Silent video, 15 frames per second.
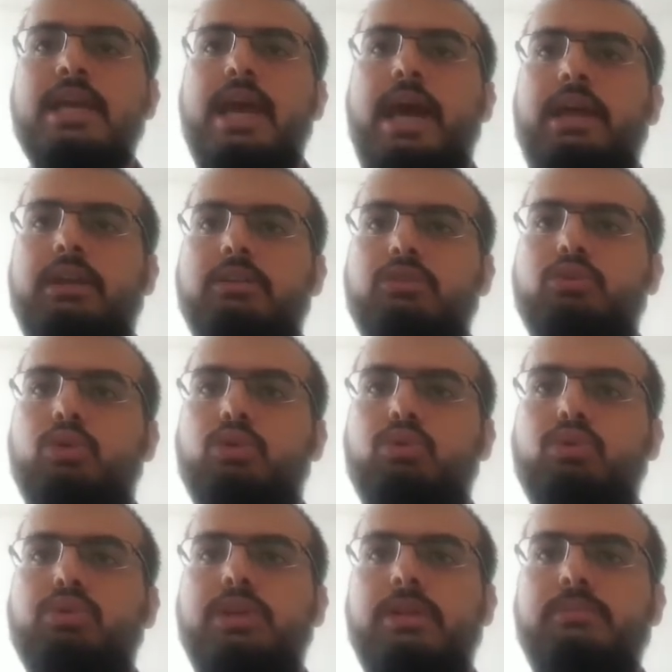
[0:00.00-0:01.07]
And Joe
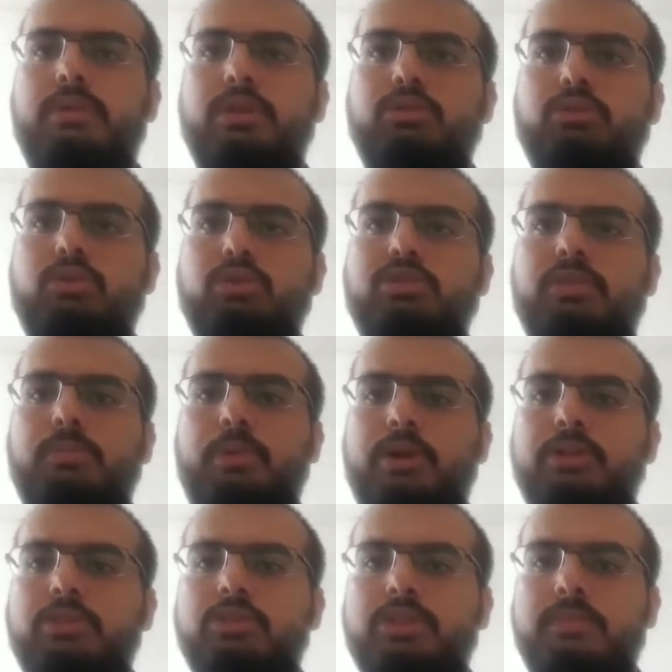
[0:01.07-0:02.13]
Root and Bairstow's
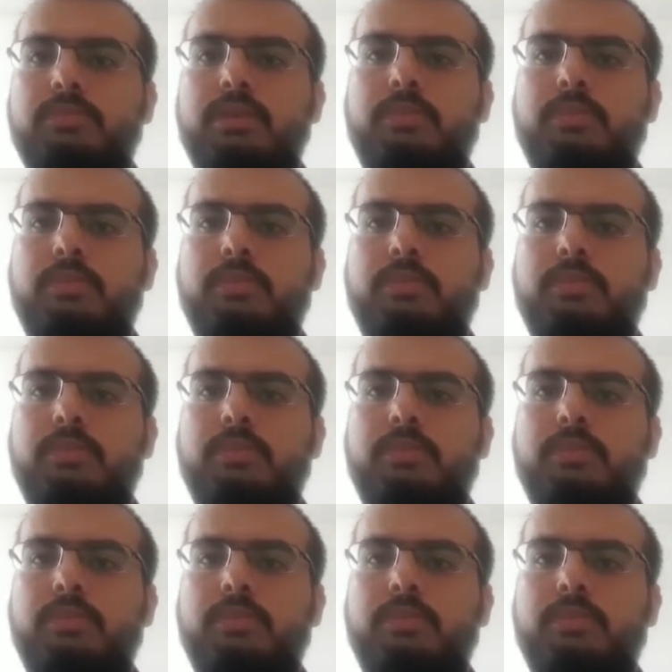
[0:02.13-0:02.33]
partnership,